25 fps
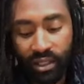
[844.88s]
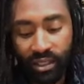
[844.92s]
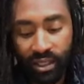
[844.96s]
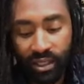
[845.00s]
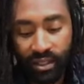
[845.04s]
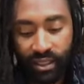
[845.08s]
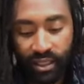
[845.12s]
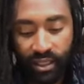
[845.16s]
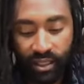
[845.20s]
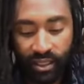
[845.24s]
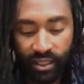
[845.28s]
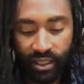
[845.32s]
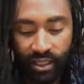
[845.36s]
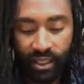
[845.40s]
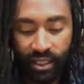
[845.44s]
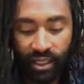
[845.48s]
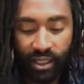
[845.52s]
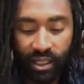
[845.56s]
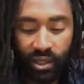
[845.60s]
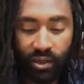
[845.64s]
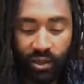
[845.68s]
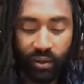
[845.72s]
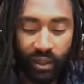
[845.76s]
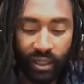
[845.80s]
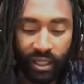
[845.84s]
because then it's going to
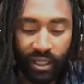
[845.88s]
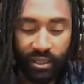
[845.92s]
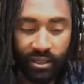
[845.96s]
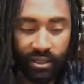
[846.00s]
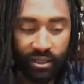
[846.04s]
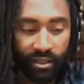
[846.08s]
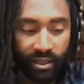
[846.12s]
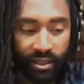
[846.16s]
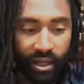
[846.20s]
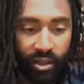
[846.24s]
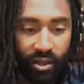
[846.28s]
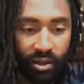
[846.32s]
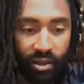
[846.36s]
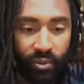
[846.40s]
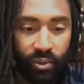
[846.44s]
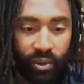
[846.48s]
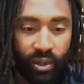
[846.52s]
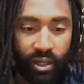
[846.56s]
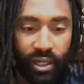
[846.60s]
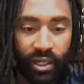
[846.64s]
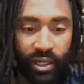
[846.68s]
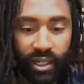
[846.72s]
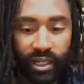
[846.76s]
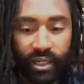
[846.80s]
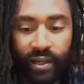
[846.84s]
go against this other
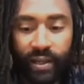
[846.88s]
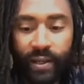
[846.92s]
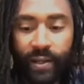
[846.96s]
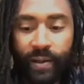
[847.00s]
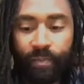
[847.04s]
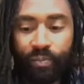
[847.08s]
one.